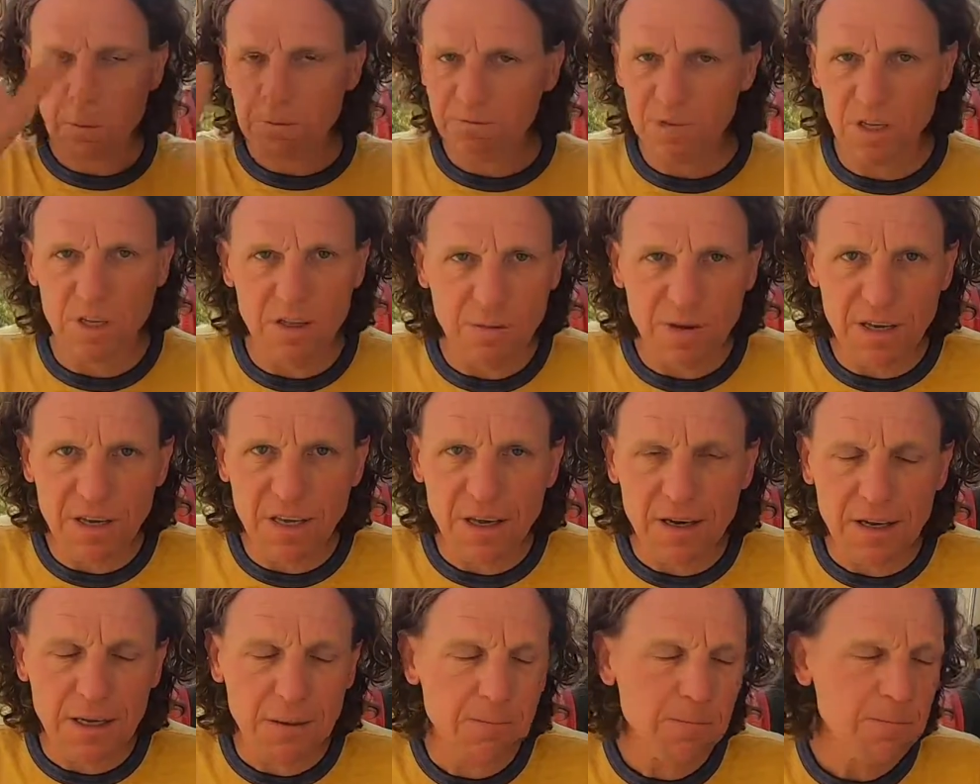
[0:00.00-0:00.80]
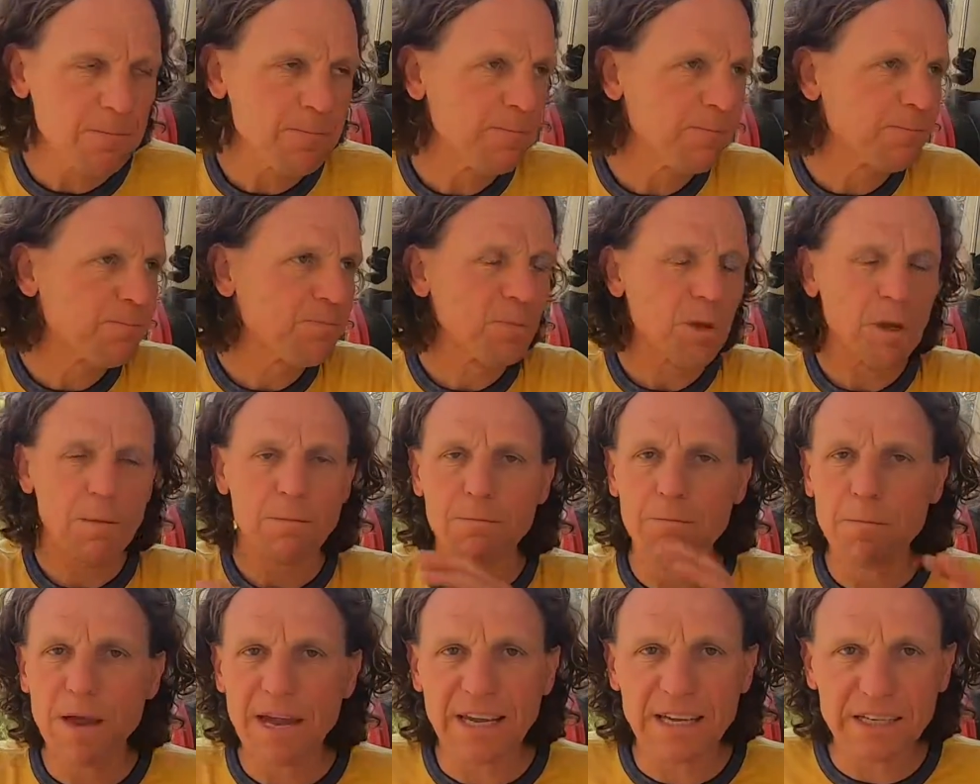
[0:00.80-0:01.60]
in the beginning,
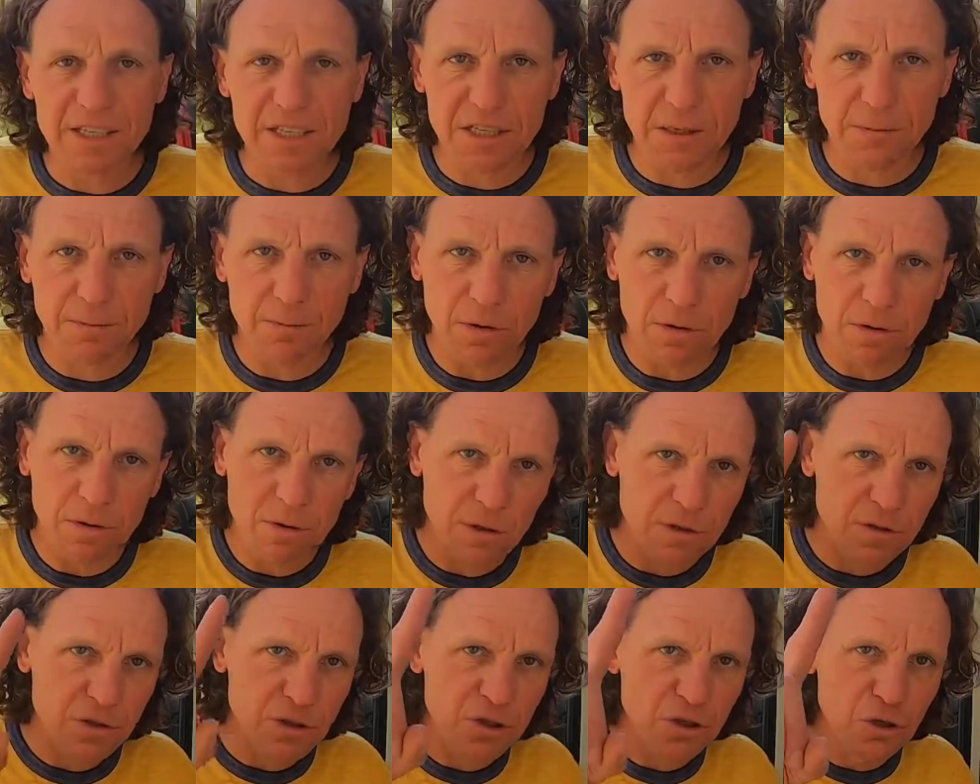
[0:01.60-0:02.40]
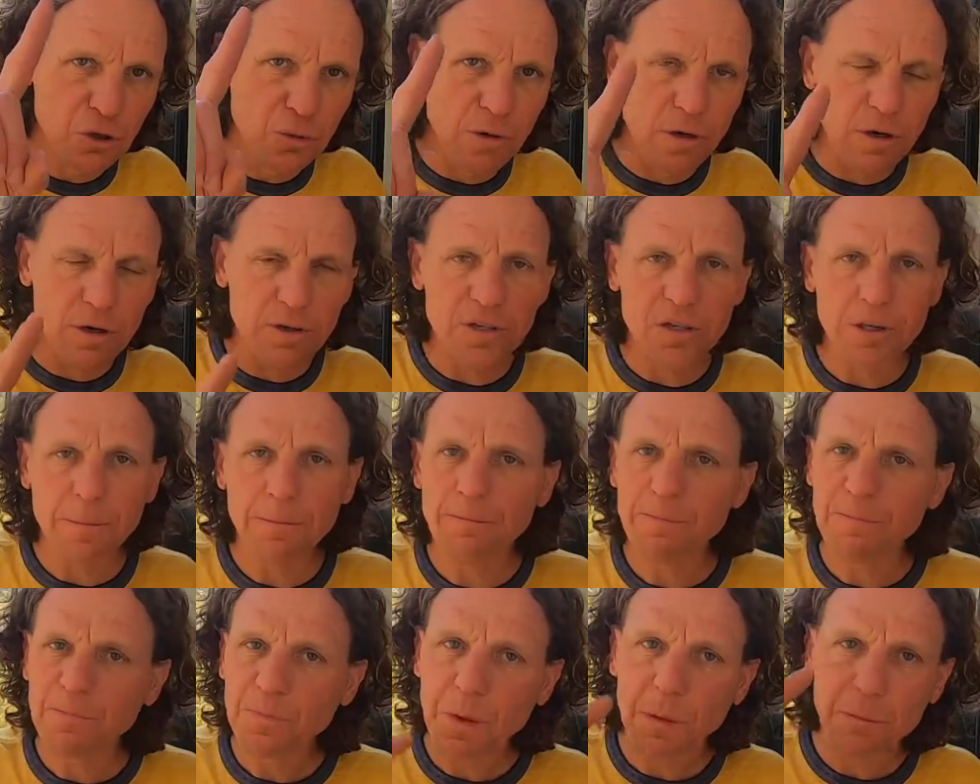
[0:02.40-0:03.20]
make it simple consumers,
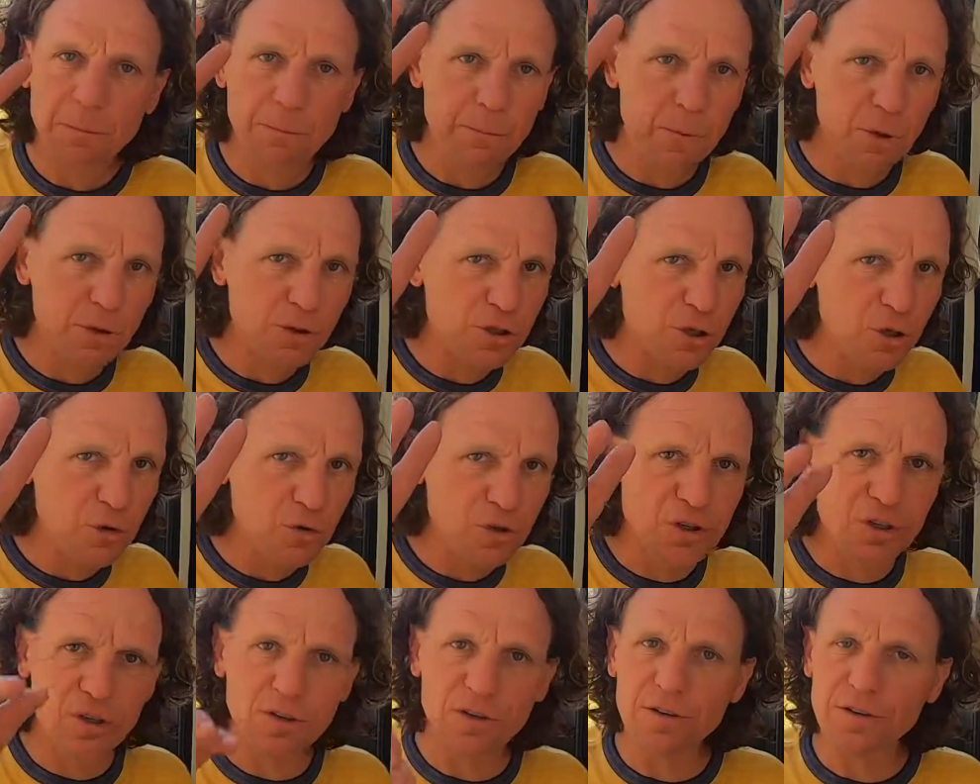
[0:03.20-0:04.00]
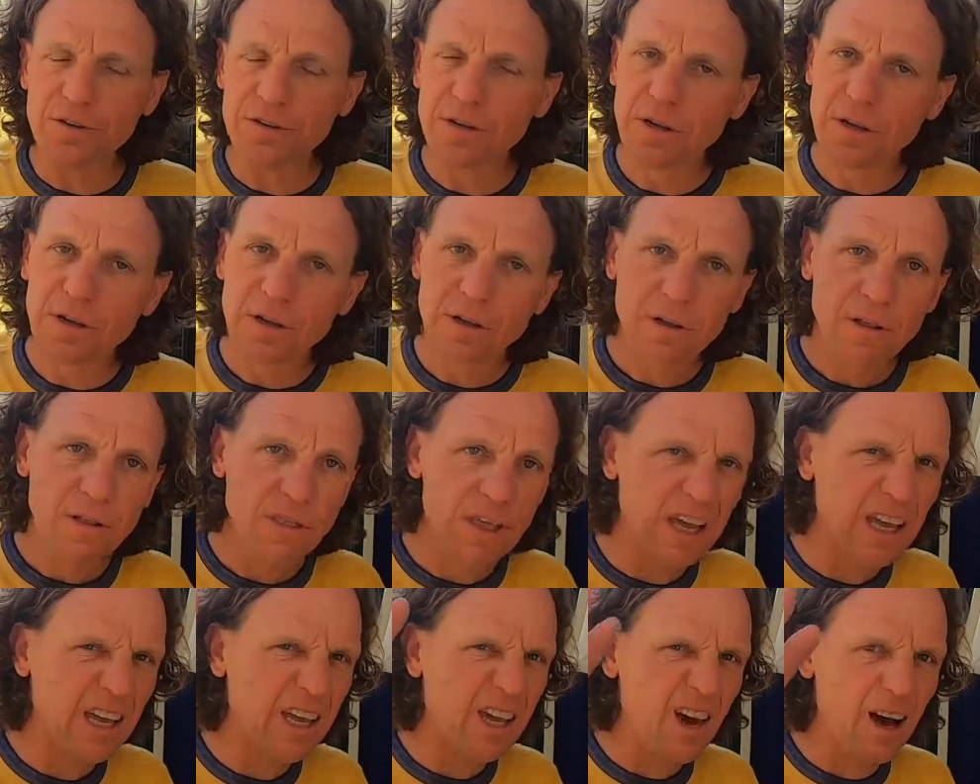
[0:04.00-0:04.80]
producers,
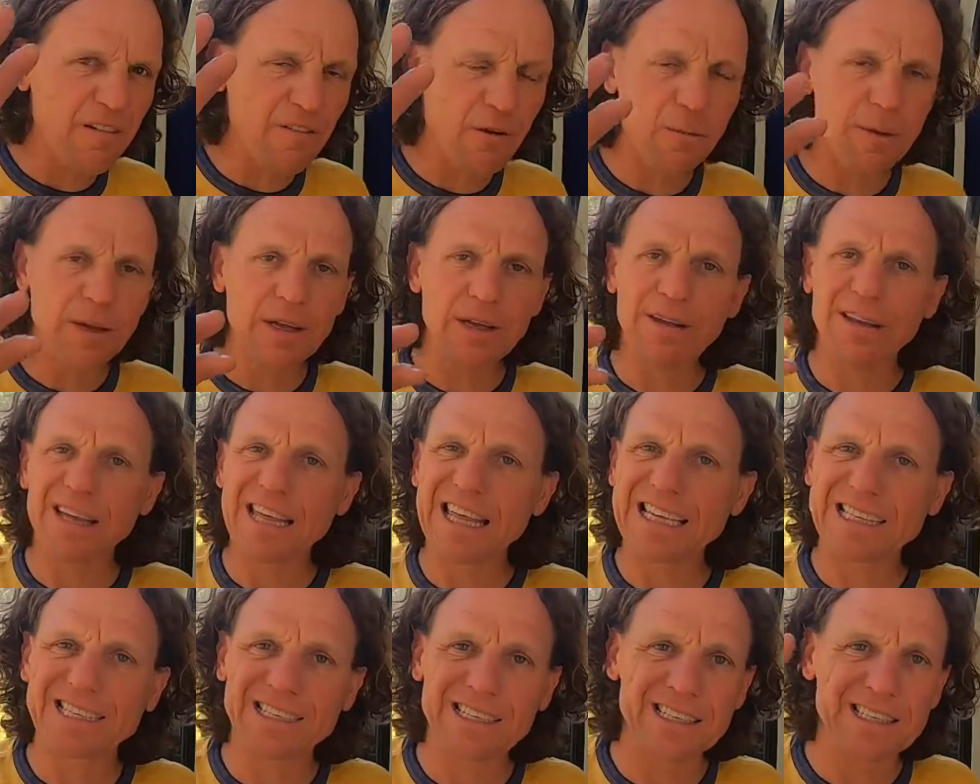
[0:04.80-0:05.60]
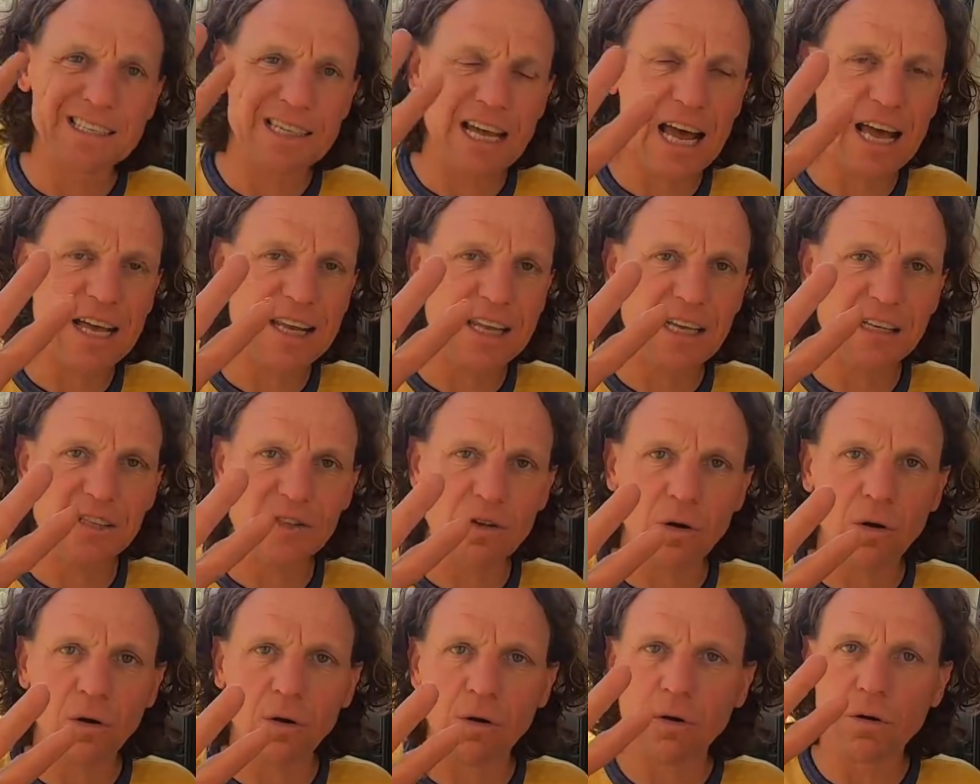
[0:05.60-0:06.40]
the government, and society as
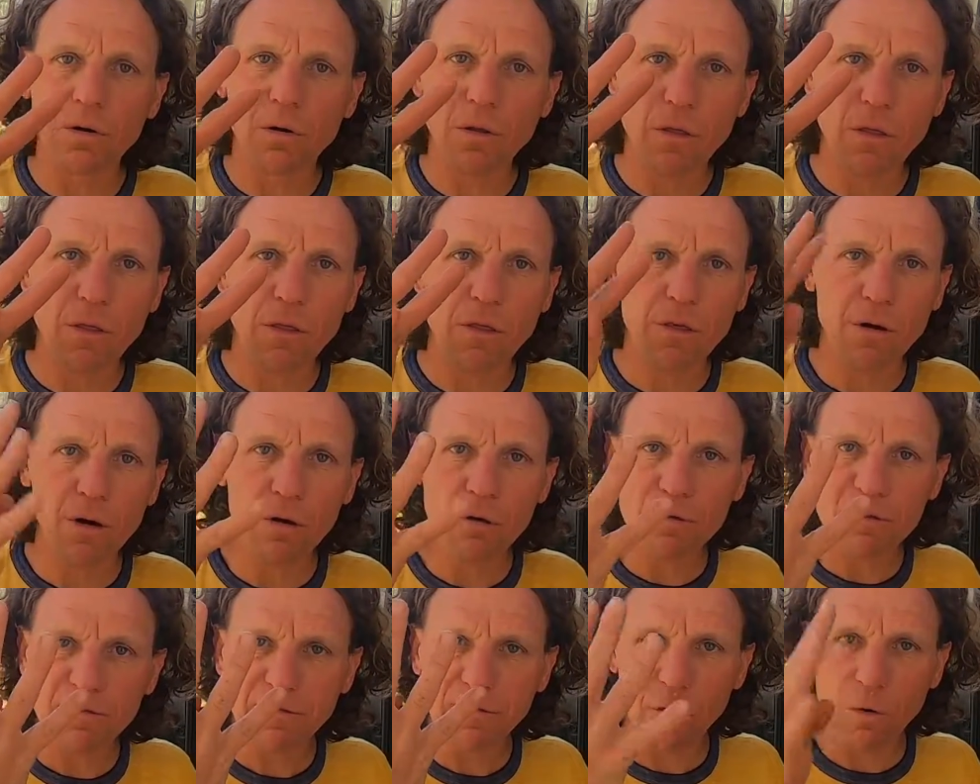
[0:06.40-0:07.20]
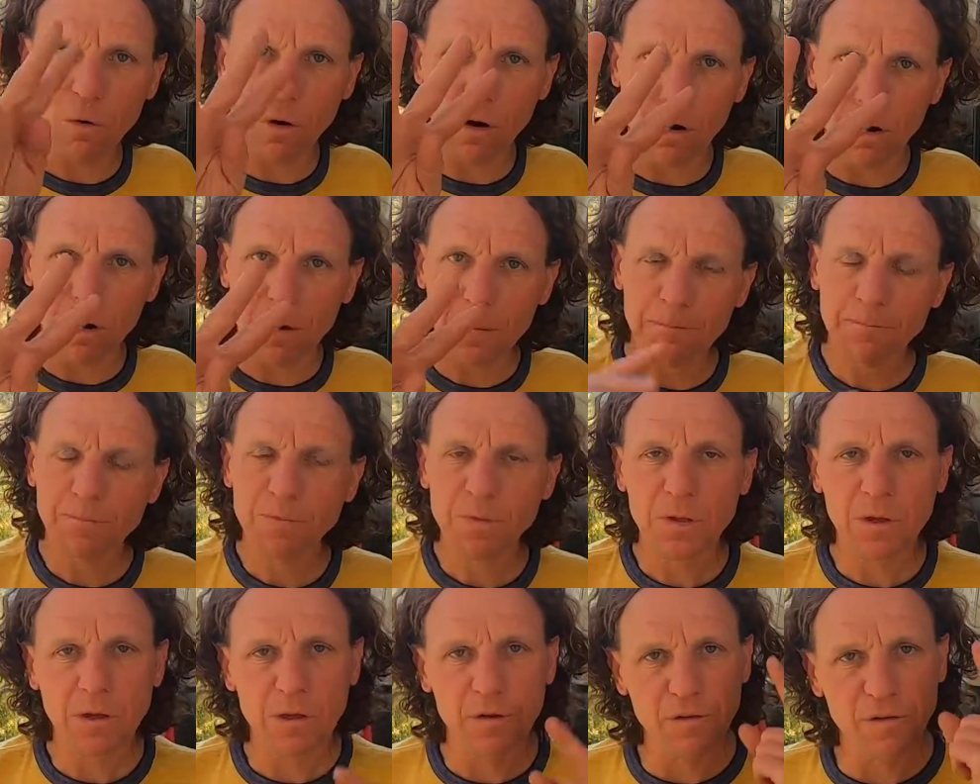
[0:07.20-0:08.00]
a whole. Those four
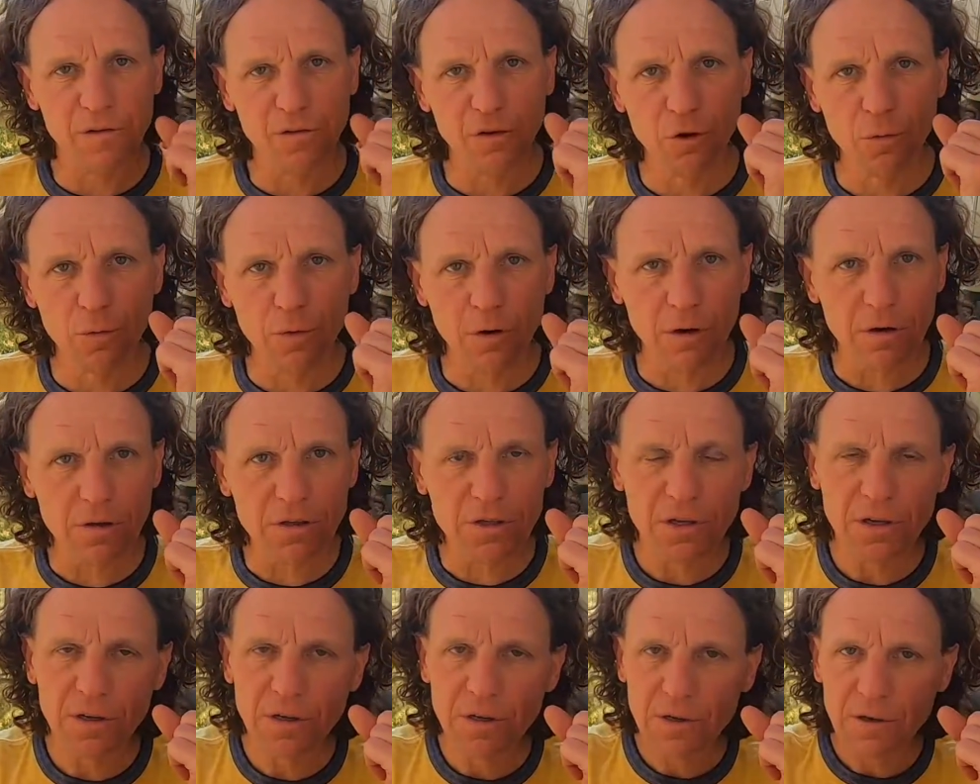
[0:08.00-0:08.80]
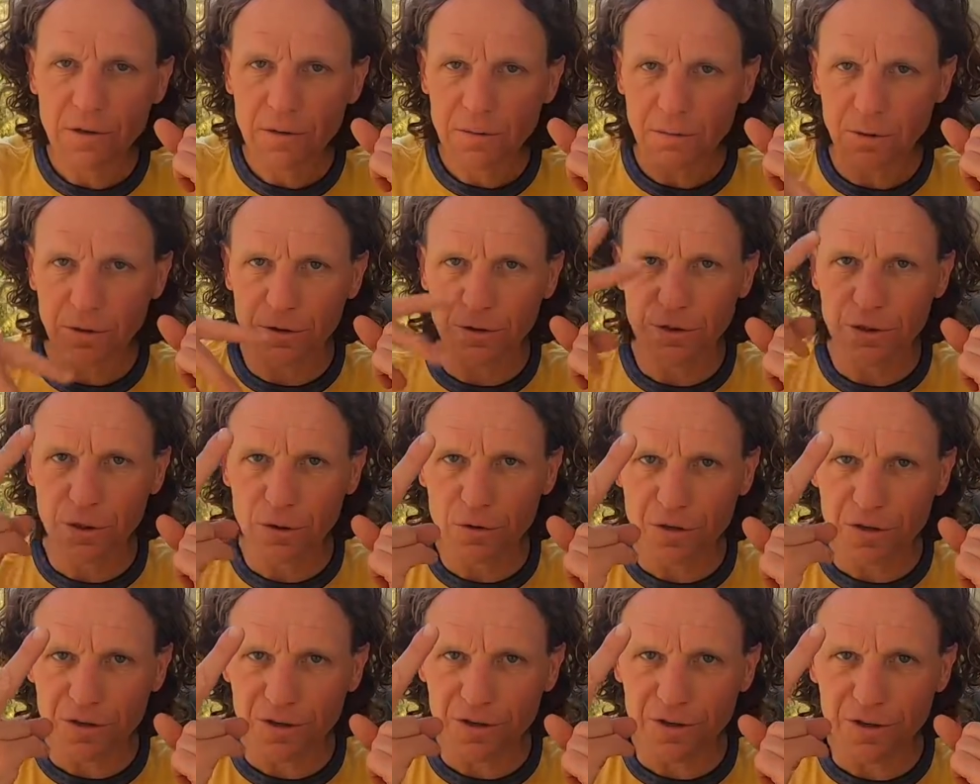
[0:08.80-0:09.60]
consumers,
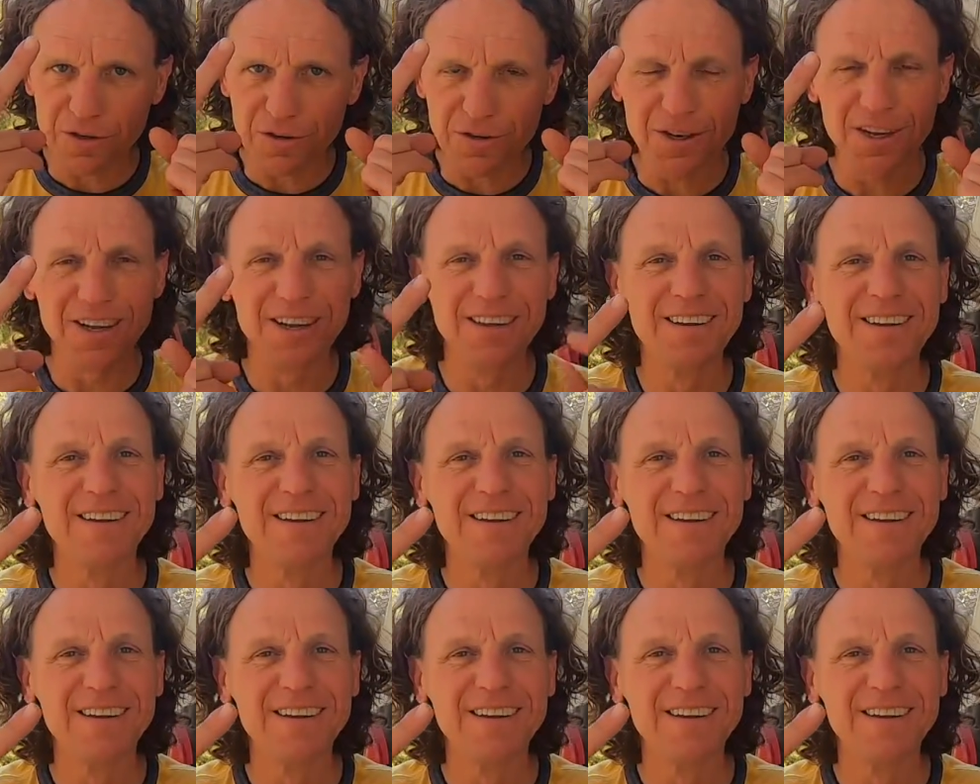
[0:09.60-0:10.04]
producers,